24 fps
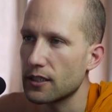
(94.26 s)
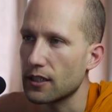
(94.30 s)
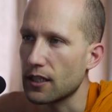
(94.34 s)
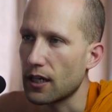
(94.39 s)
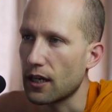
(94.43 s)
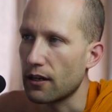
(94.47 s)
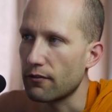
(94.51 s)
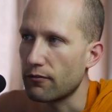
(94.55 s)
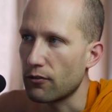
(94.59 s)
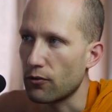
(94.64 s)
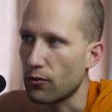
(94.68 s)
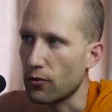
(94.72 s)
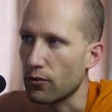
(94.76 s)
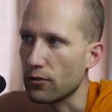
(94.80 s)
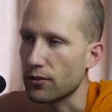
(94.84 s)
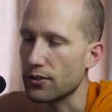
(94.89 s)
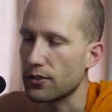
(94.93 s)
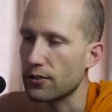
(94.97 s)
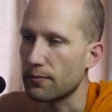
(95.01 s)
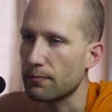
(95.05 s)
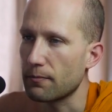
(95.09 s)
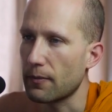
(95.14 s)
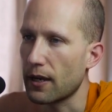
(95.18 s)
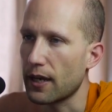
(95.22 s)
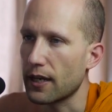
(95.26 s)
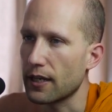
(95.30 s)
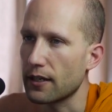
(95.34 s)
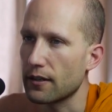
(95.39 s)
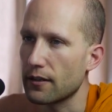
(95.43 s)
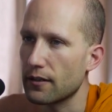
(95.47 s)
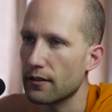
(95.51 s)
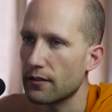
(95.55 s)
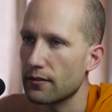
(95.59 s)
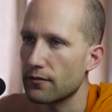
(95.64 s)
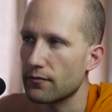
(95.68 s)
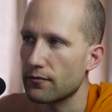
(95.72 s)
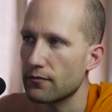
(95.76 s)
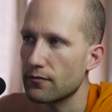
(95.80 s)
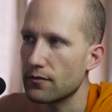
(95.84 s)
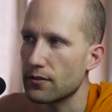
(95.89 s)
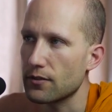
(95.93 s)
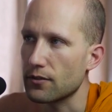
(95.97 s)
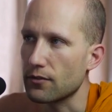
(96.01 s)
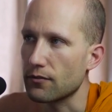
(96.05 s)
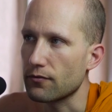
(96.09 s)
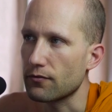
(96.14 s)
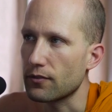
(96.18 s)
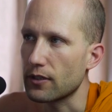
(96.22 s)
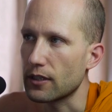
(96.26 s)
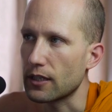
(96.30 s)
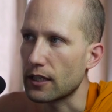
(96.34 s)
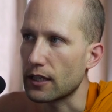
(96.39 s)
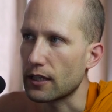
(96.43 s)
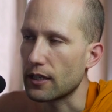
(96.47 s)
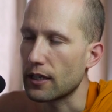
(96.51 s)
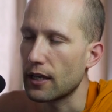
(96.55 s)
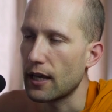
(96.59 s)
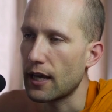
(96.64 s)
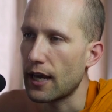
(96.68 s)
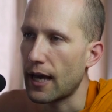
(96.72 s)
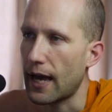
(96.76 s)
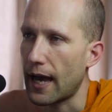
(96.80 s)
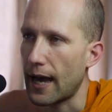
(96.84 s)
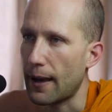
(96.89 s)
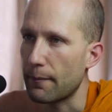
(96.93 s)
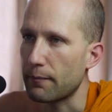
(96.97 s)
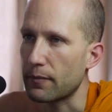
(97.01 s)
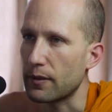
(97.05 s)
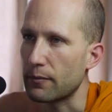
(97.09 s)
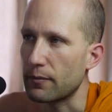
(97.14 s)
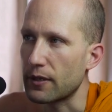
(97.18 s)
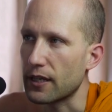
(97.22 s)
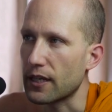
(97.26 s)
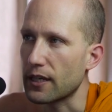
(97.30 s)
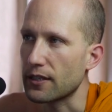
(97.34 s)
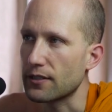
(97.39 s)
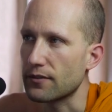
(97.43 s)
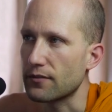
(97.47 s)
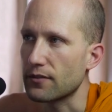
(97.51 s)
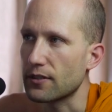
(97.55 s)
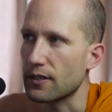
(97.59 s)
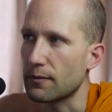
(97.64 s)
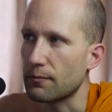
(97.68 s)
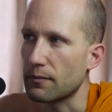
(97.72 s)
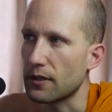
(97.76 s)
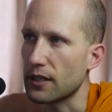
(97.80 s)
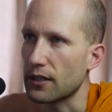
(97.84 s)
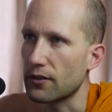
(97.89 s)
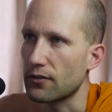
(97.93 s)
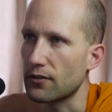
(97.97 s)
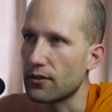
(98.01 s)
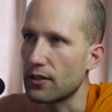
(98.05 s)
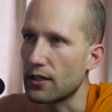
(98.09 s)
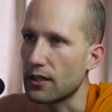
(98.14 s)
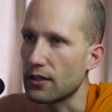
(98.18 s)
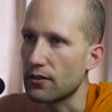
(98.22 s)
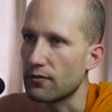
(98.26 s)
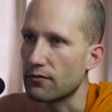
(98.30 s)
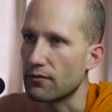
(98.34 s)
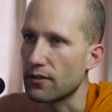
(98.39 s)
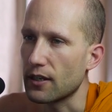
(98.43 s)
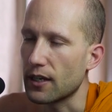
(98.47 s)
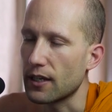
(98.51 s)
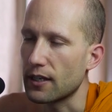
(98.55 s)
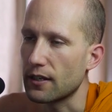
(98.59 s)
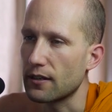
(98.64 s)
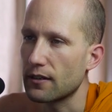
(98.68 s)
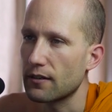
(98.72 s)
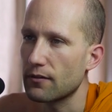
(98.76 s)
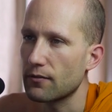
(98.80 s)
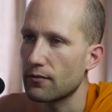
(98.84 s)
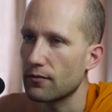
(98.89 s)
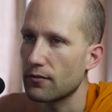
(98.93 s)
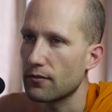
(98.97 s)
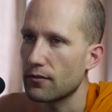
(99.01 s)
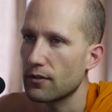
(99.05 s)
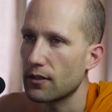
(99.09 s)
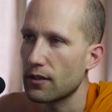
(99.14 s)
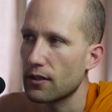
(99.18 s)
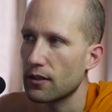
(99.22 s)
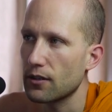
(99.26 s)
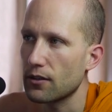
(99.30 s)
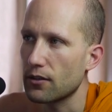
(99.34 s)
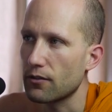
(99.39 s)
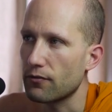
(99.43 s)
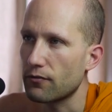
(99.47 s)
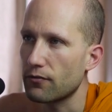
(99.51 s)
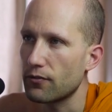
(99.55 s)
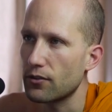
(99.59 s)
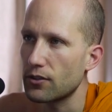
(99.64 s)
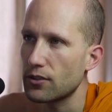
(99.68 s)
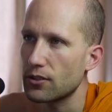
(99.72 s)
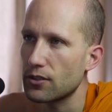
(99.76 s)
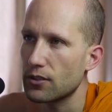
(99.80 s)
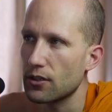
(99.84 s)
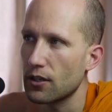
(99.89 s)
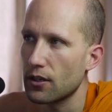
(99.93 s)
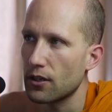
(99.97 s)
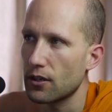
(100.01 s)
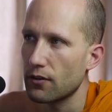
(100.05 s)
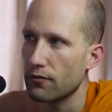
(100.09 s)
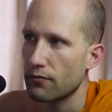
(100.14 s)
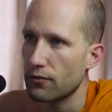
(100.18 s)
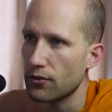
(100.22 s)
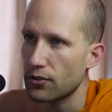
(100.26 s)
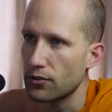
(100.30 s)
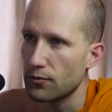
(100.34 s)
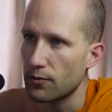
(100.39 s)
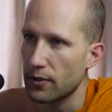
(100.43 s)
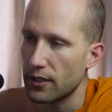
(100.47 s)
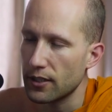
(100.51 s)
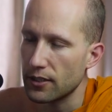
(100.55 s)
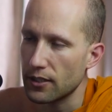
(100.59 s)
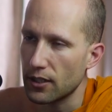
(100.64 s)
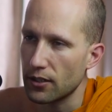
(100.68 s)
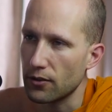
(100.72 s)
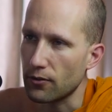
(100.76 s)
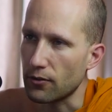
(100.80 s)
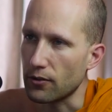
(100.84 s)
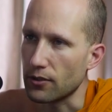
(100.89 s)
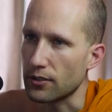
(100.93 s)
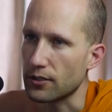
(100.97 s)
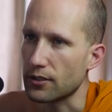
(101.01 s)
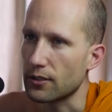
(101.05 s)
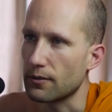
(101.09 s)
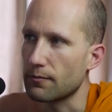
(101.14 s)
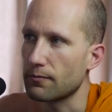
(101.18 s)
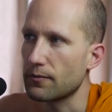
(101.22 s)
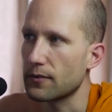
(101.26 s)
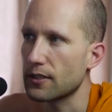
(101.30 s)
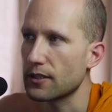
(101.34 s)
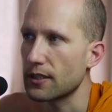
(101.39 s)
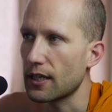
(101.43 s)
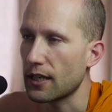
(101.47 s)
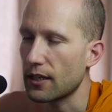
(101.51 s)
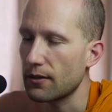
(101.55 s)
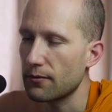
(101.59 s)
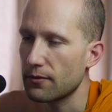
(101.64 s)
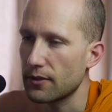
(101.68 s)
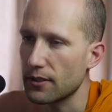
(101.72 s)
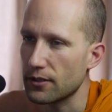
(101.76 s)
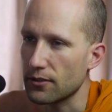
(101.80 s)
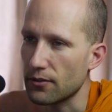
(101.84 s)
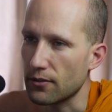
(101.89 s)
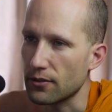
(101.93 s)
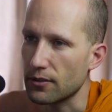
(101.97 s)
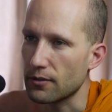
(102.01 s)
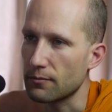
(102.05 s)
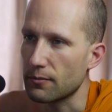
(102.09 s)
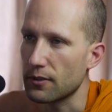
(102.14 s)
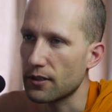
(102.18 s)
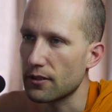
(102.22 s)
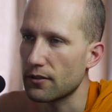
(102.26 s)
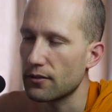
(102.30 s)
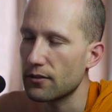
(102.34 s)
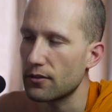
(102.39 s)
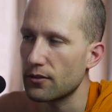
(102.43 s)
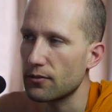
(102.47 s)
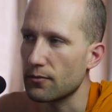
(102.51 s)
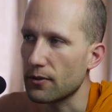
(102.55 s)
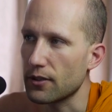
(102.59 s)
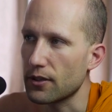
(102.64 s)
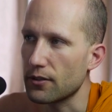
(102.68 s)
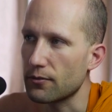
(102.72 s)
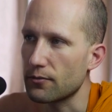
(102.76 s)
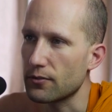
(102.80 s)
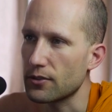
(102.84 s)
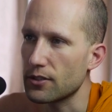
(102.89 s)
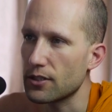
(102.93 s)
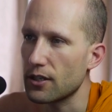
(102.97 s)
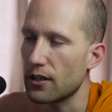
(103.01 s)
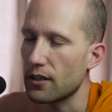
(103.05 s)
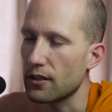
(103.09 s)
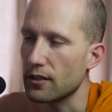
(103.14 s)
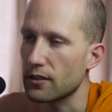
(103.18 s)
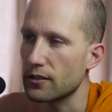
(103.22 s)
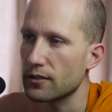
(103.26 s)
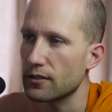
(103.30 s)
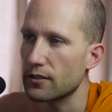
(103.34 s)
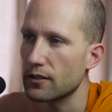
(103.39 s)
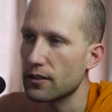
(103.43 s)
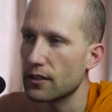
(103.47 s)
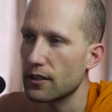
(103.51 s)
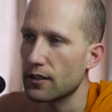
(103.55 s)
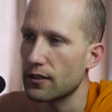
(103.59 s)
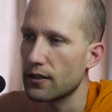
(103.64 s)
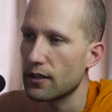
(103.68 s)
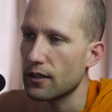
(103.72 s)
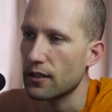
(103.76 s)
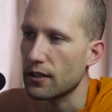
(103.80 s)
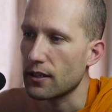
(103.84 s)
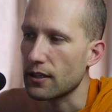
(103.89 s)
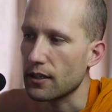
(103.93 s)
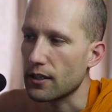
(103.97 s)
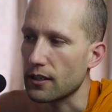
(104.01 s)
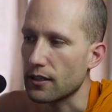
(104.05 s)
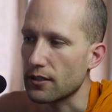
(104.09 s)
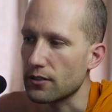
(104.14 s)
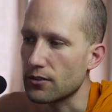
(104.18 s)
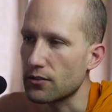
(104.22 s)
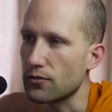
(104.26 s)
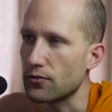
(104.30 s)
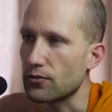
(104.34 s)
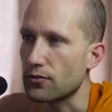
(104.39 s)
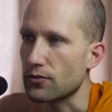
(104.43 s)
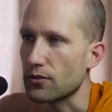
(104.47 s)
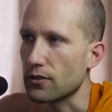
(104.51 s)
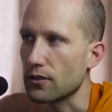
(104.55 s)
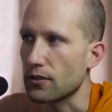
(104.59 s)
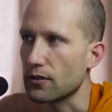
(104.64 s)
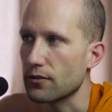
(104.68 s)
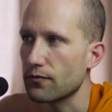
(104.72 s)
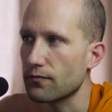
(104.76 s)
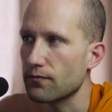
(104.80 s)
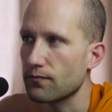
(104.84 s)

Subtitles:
of a wholesome mind. So feeling happy because of something good that you've done. The first one is unwholesome, the second one is wholesome, but the third one, the result, is neutral.